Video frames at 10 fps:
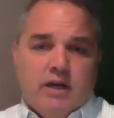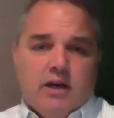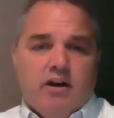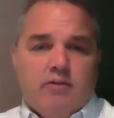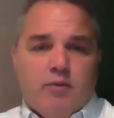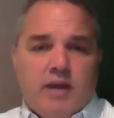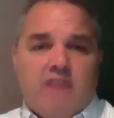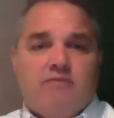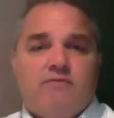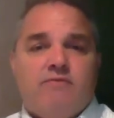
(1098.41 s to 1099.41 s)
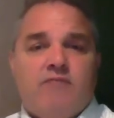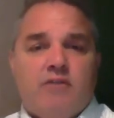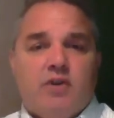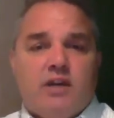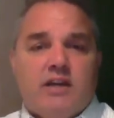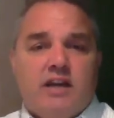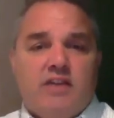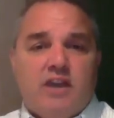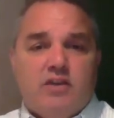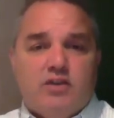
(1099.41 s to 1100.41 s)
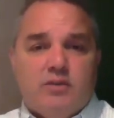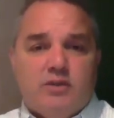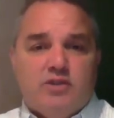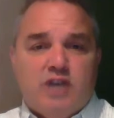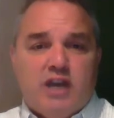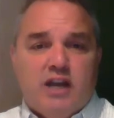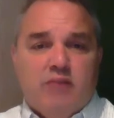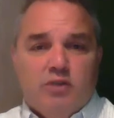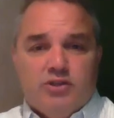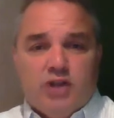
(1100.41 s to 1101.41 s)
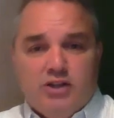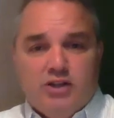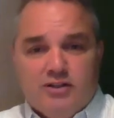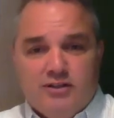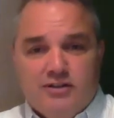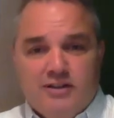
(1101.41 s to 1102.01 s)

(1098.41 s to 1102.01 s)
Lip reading: All right, everybody, have a great day. Thank you so much for checking in. We'll talk to you all soon.